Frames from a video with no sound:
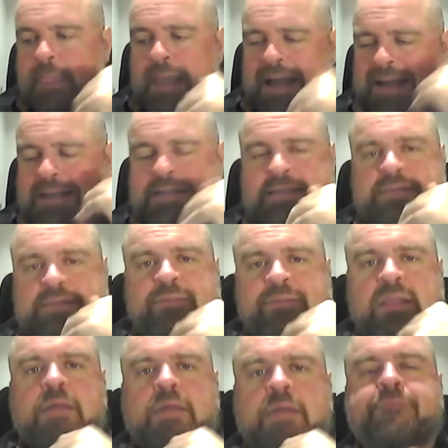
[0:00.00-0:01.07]
I can
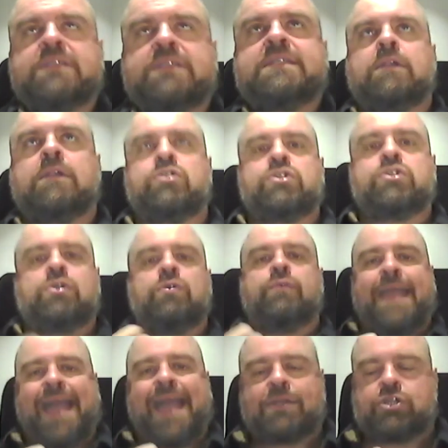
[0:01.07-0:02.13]
feel a physiological
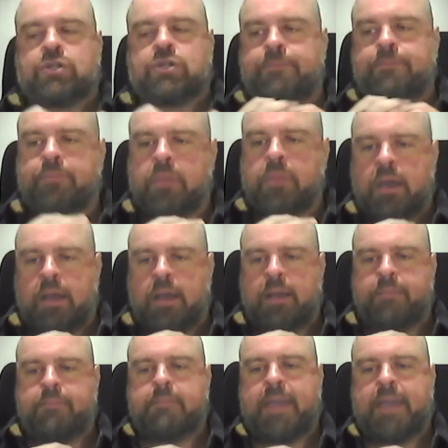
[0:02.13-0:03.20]
reaction.
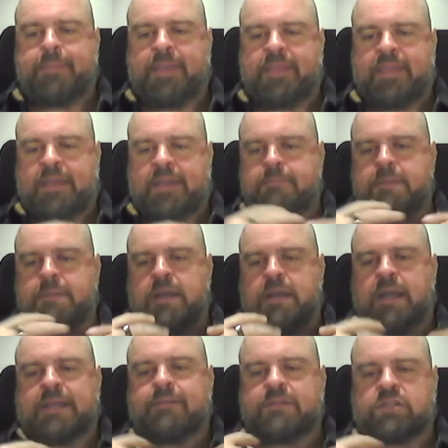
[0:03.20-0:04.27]
Maybe that I
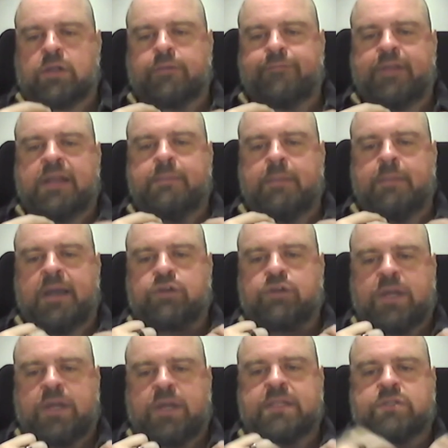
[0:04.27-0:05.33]
can start feeling my
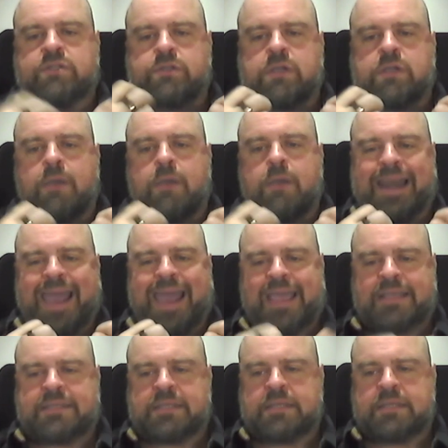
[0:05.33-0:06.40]
adrenaline start to go in my
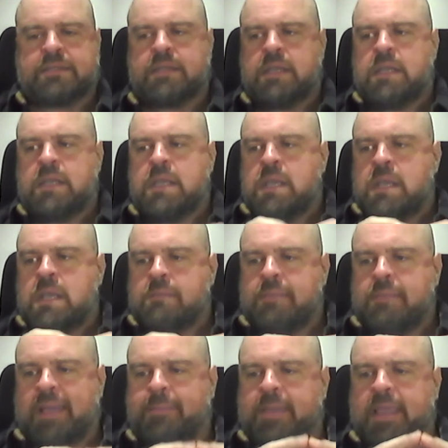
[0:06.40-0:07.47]
legs, and
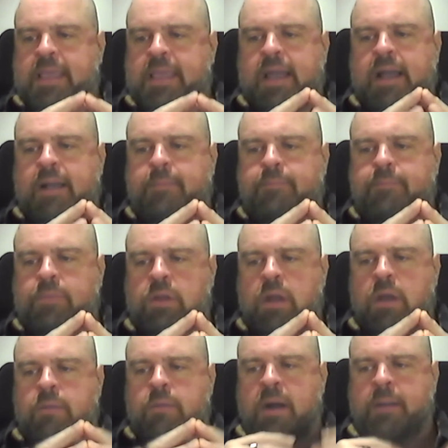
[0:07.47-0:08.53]
maybe
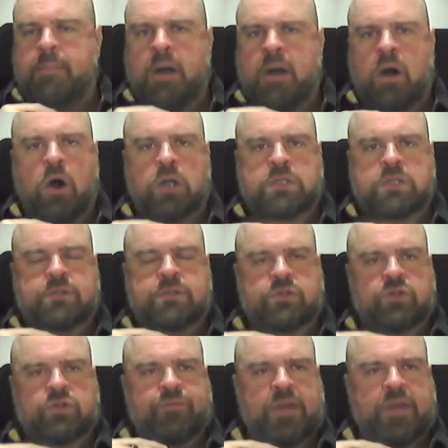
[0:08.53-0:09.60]
my heart
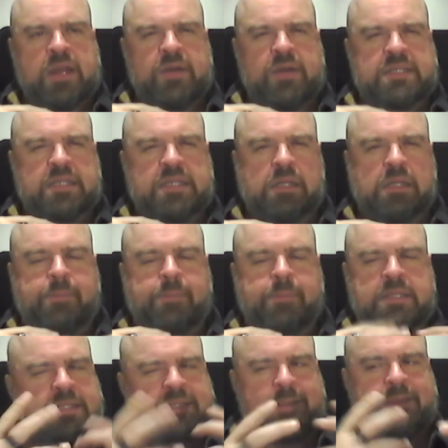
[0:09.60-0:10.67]
sort of increases a little bit.
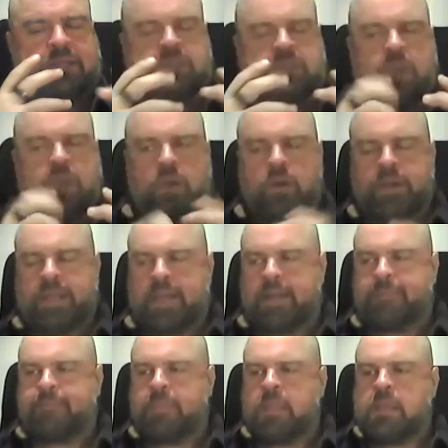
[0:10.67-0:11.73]
There's something that's going on
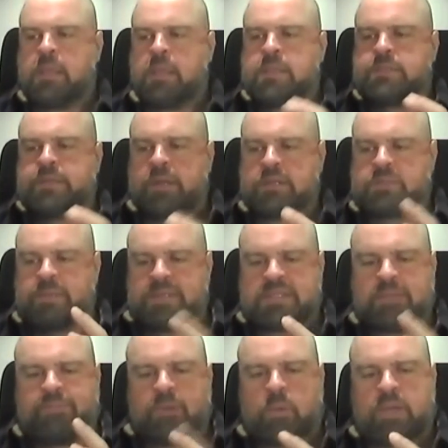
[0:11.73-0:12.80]
here. So I ask
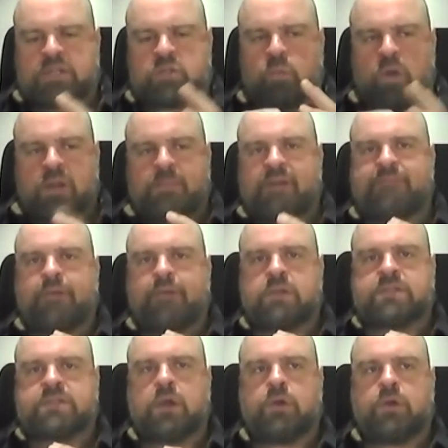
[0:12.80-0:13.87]
myself the question, what am I
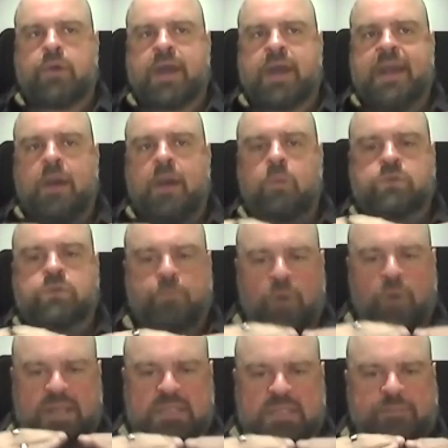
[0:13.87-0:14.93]
focusing on right now? Which
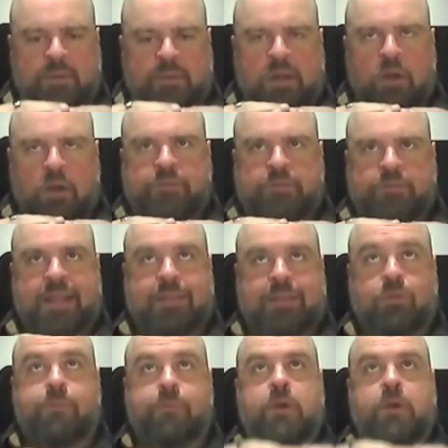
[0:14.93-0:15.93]
brings very often that thought